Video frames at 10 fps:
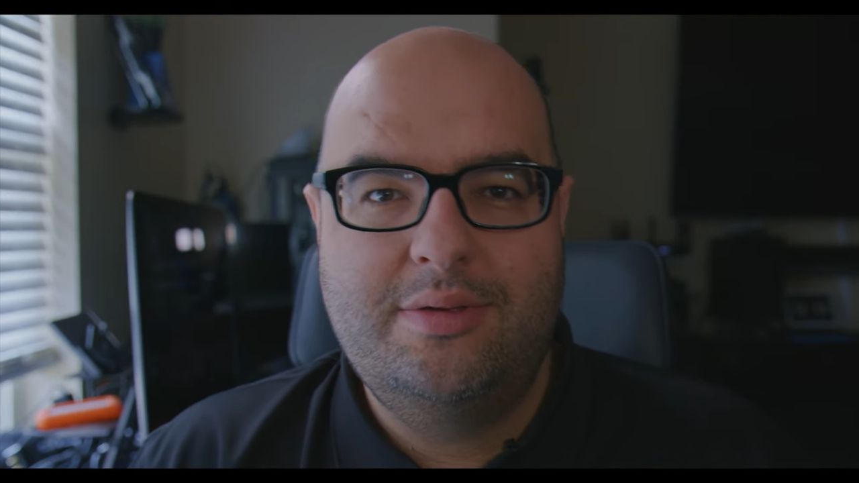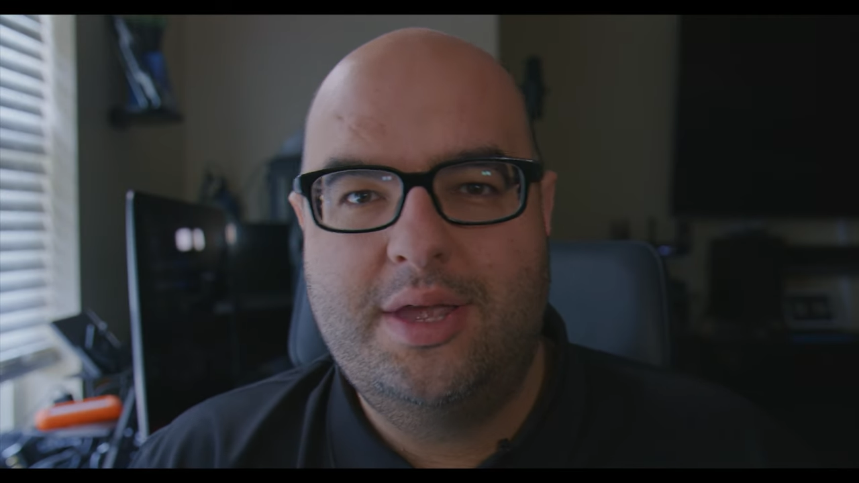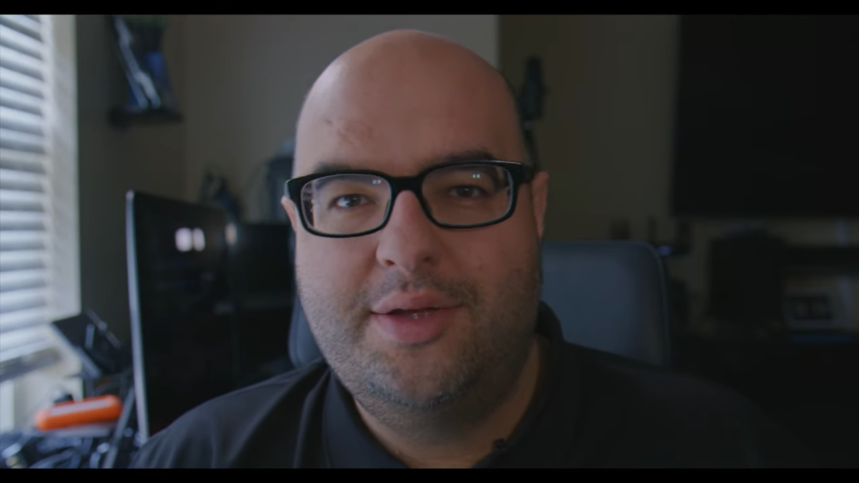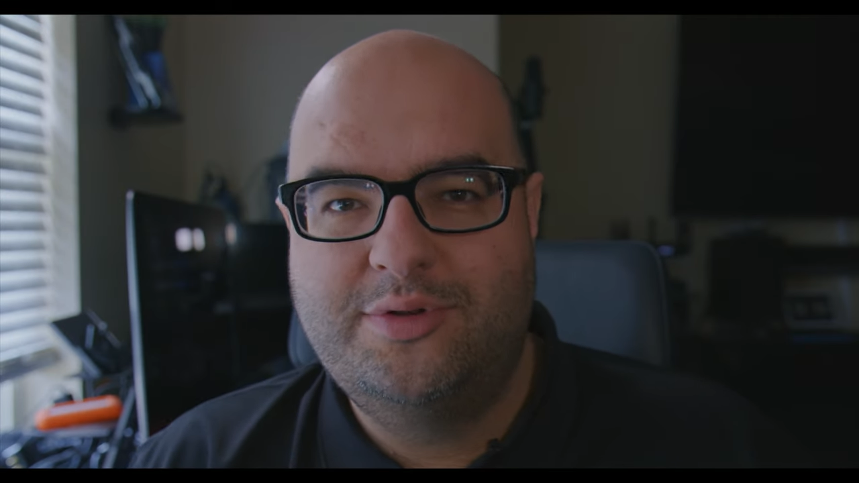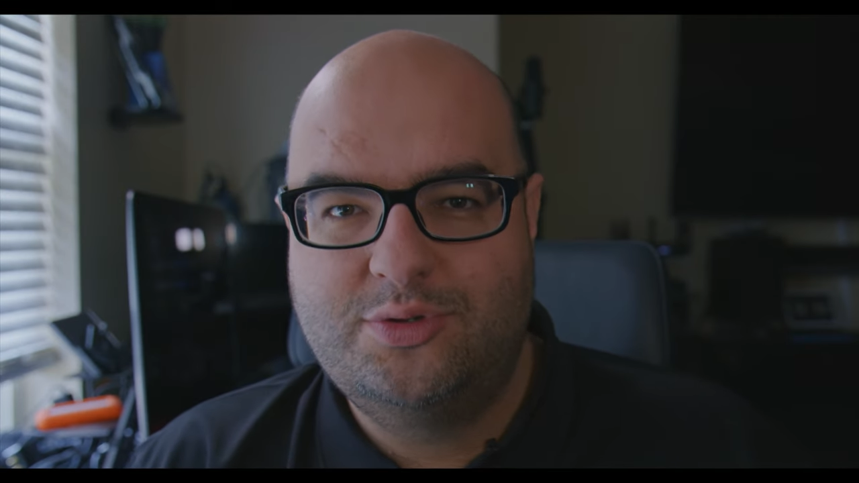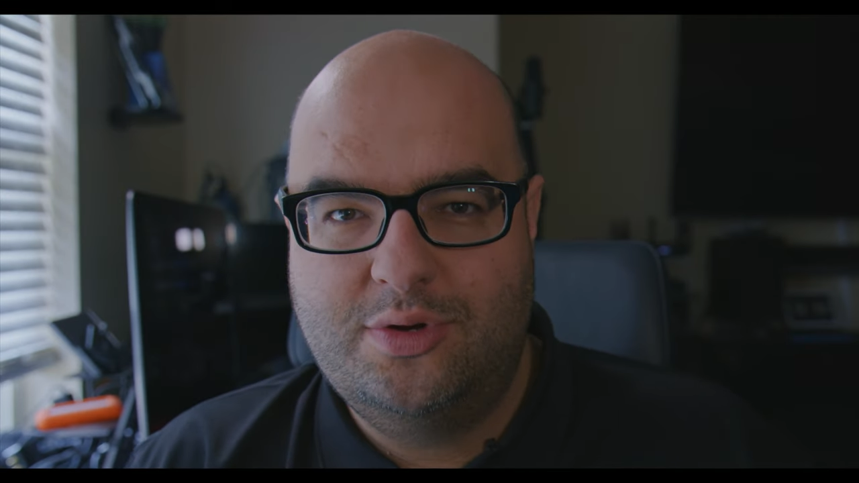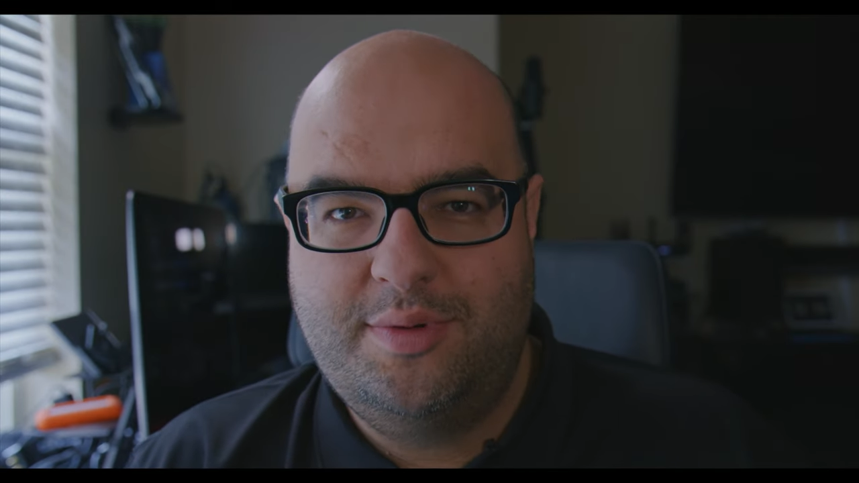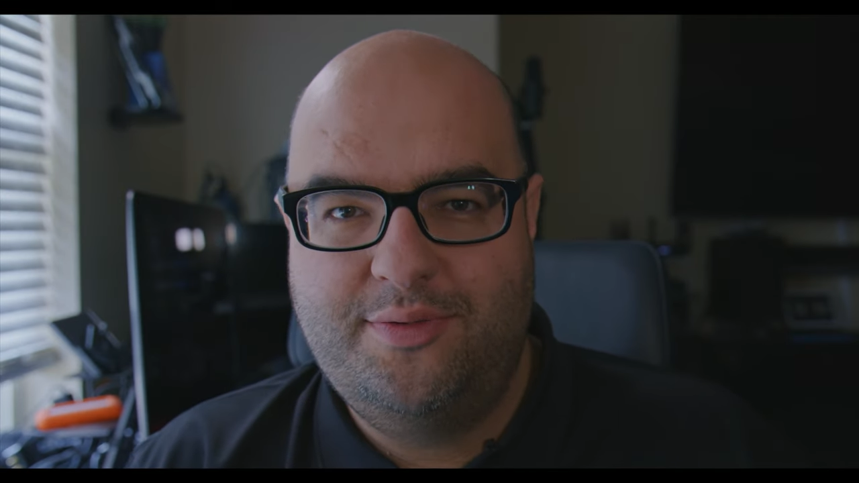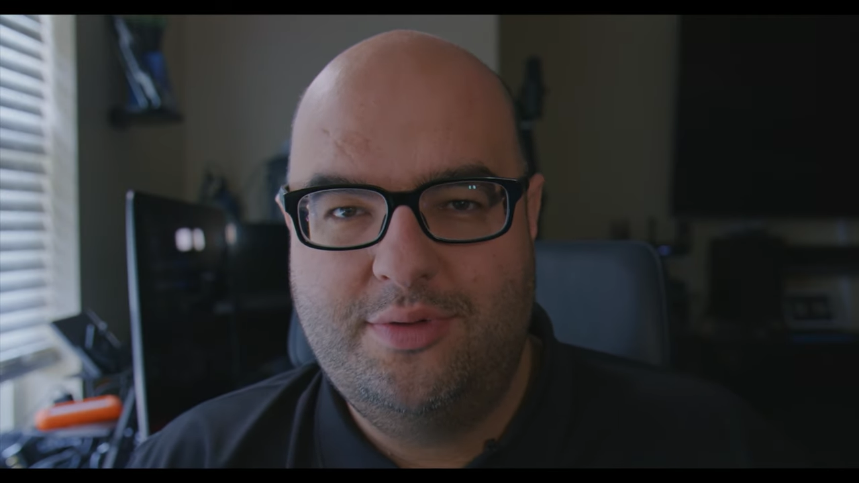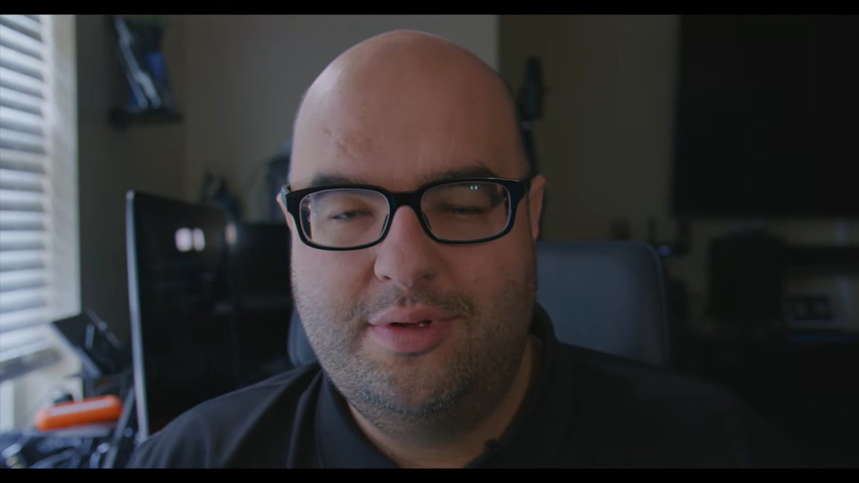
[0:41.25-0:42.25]
Thank you for joining
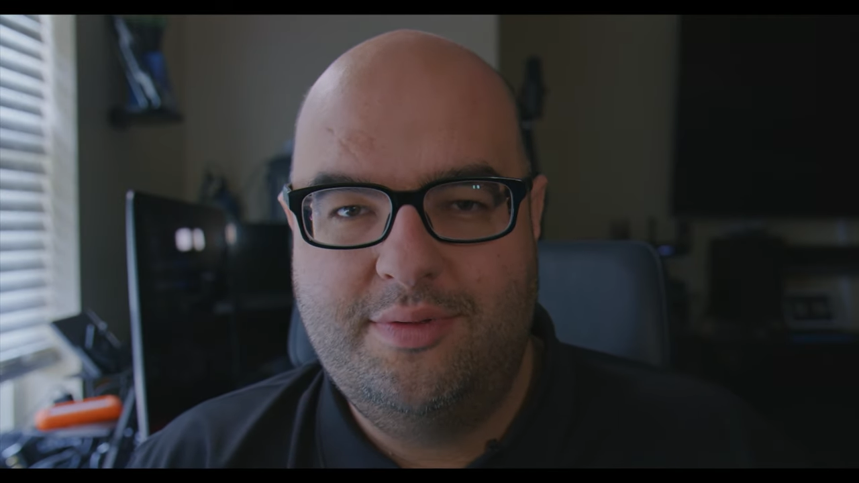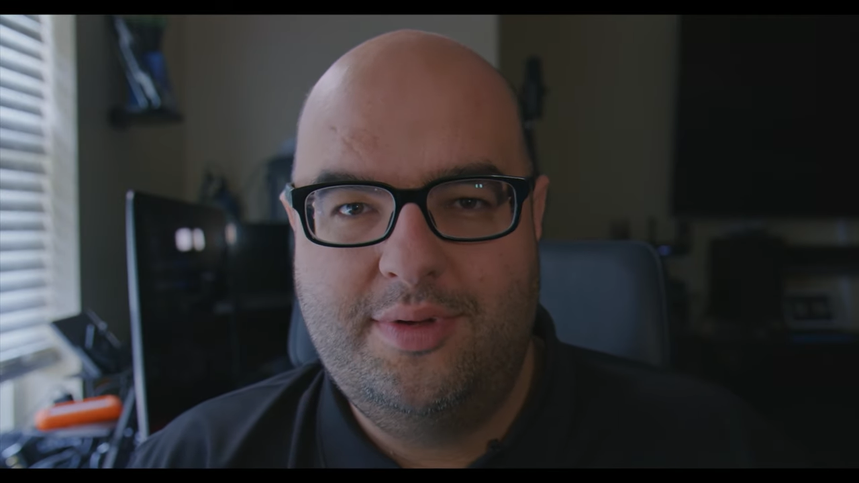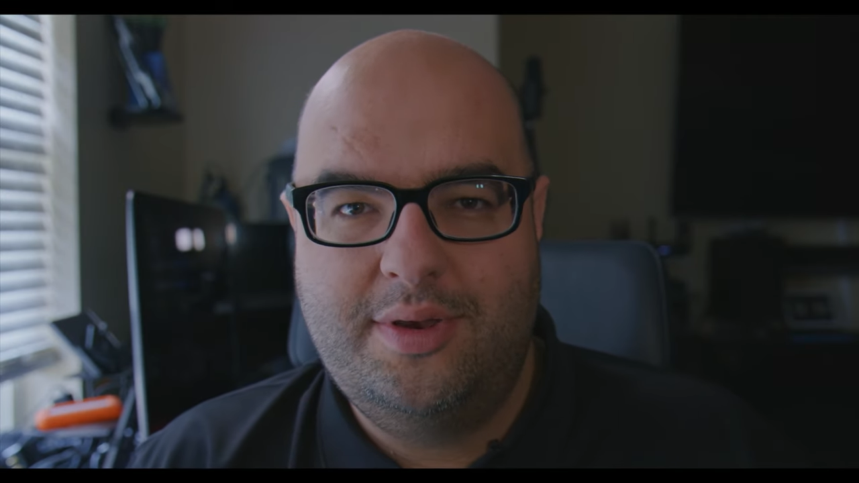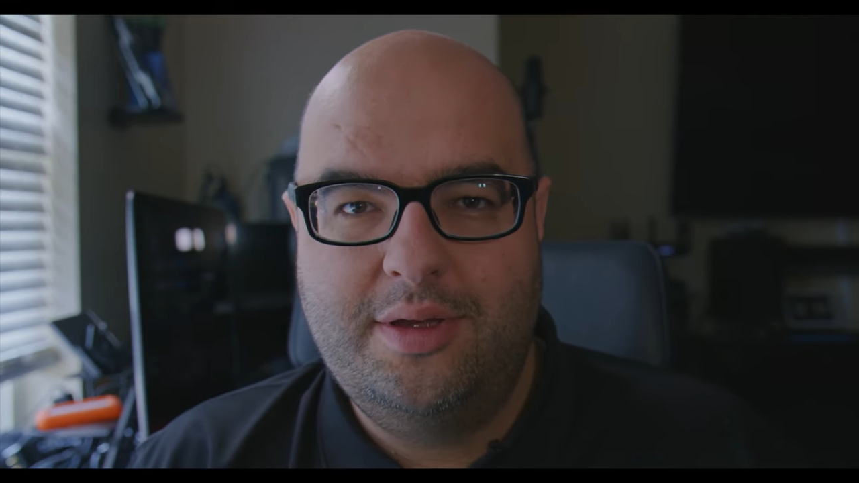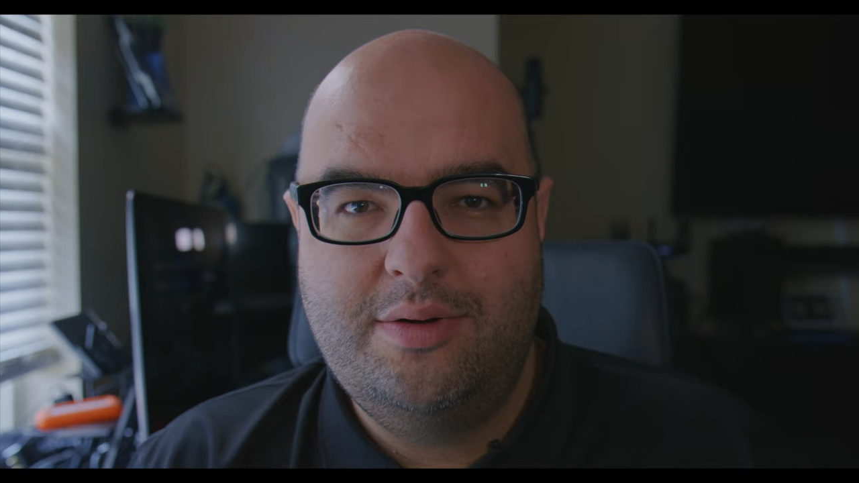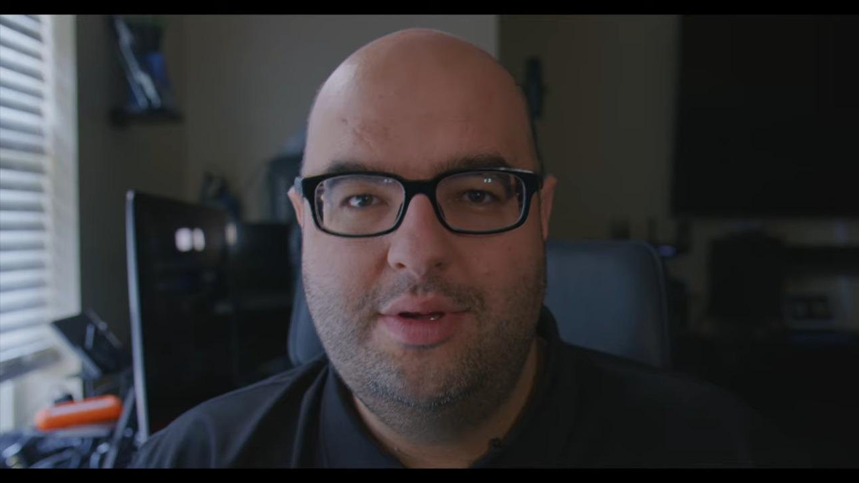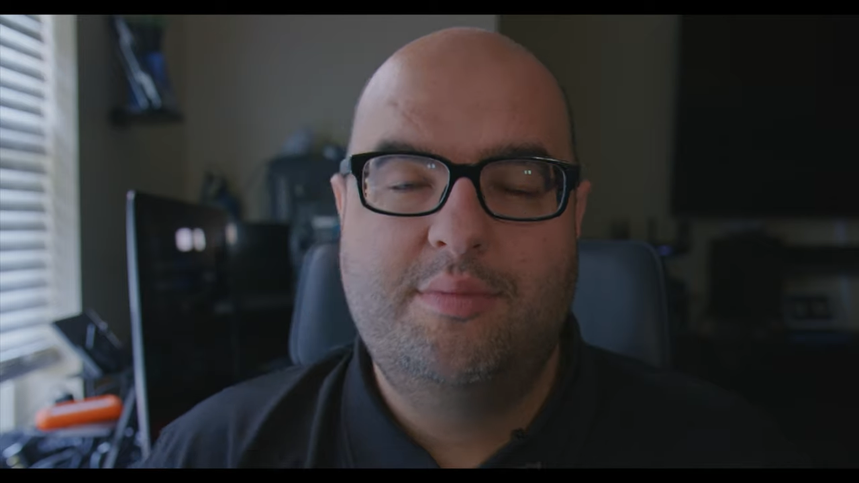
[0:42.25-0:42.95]
me for another video.